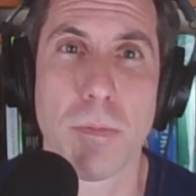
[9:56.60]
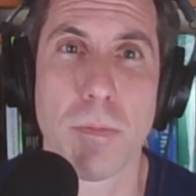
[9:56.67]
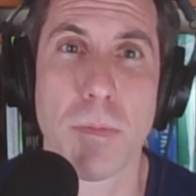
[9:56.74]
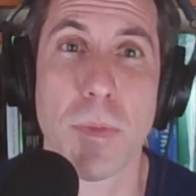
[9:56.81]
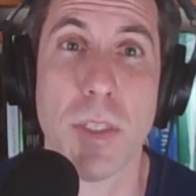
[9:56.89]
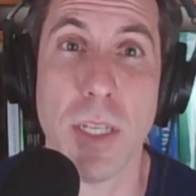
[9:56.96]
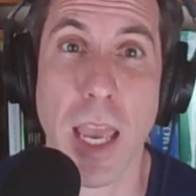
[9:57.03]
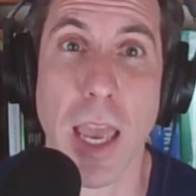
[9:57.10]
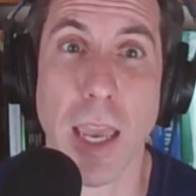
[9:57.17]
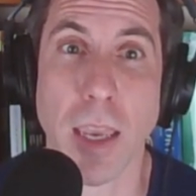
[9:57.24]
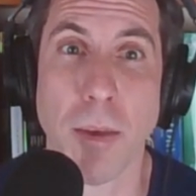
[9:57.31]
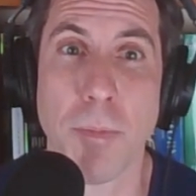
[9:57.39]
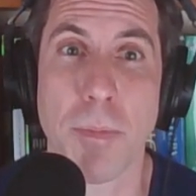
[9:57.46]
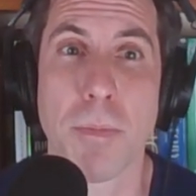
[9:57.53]
Today,
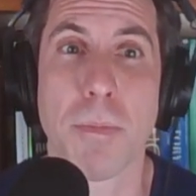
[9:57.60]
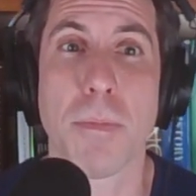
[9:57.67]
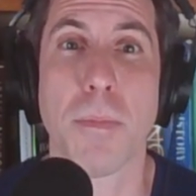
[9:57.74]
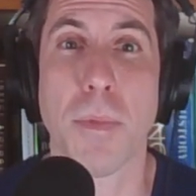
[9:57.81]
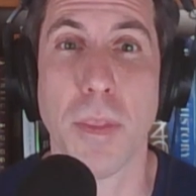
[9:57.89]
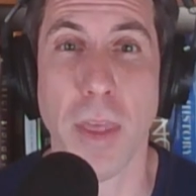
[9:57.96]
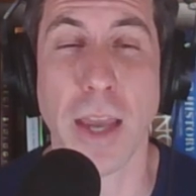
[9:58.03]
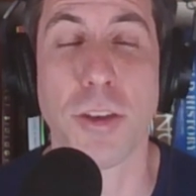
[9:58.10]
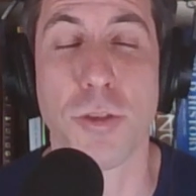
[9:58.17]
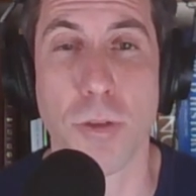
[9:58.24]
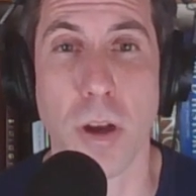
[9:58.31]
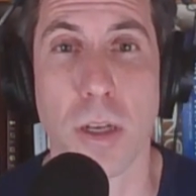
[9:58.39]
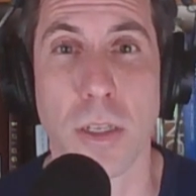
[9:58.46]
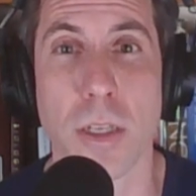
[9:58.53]
that
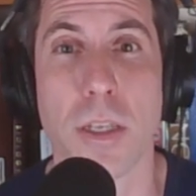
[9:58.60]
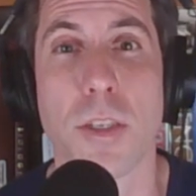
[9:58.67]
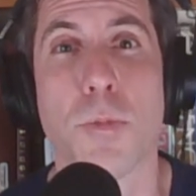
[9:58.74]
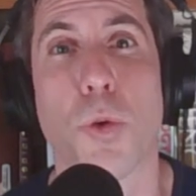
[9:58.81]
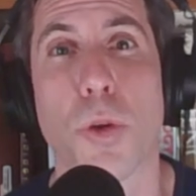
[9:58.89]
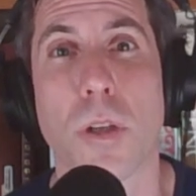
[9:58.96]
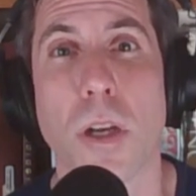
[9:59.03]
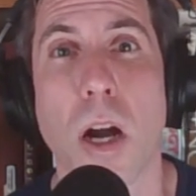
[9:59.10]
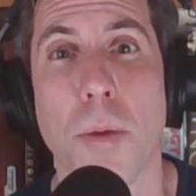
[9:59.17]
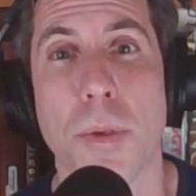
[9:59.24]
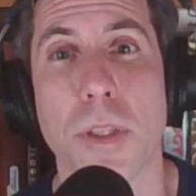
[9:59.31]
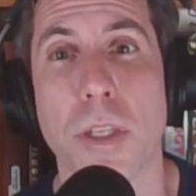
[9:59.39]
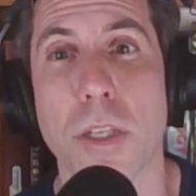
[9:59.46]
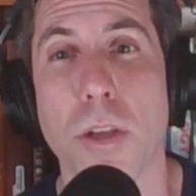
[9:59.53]
drug is more
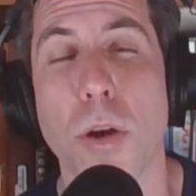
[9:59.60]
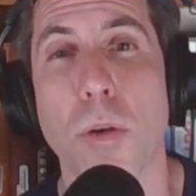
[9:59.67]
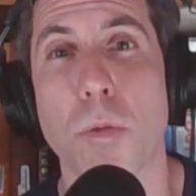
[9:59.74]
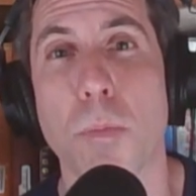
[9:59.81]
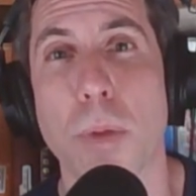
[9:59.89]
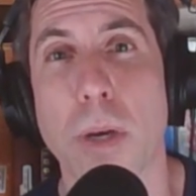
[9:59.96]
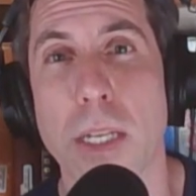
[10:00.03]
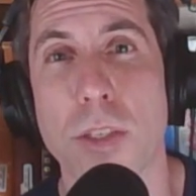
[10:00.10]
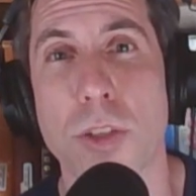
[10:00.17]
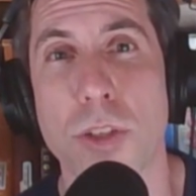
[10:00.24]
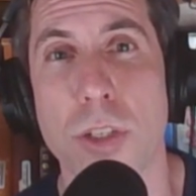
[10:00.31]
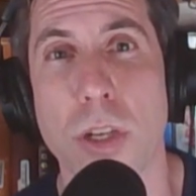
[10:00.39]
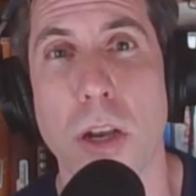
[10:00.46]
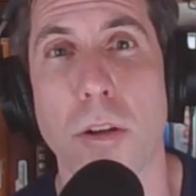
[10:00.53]
commonly known by its
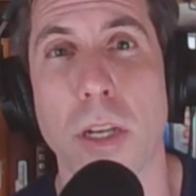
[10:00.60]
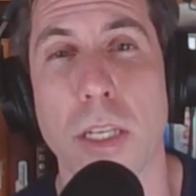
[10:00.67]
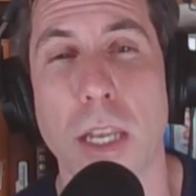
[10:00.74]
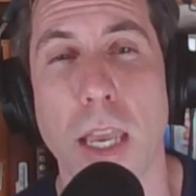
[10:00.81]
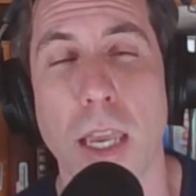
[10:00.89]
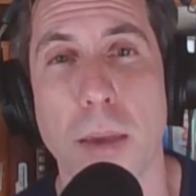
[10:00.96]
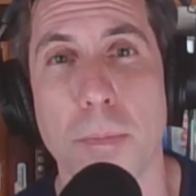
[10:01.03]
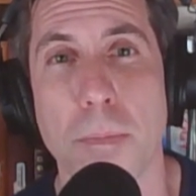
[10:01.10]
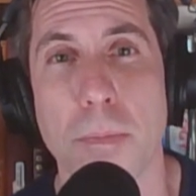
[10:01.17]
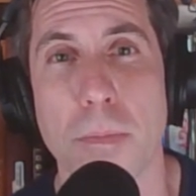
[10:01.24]
generic name,